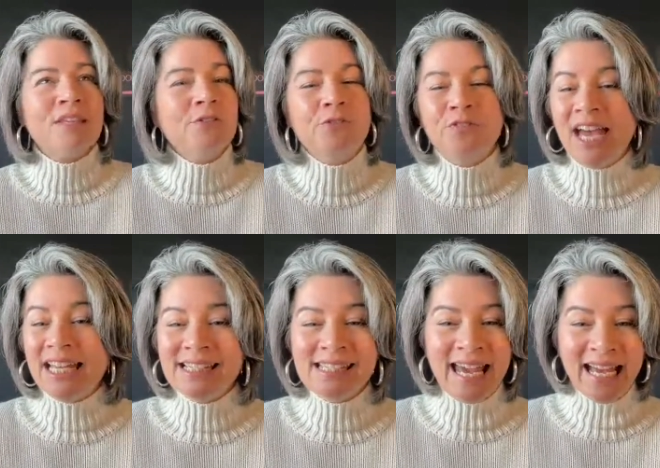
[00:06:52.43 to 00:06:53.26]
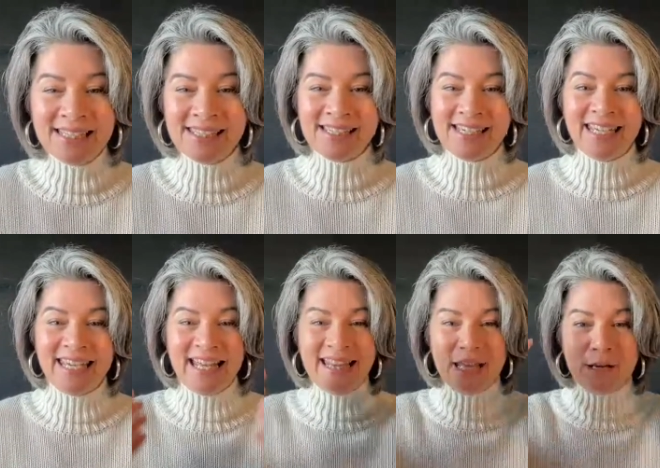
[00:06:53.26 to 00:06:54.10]
fantastic.
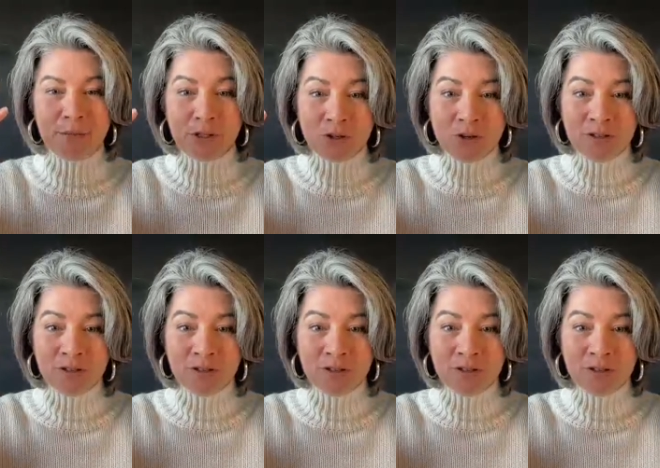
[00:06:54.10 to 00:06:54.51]
And then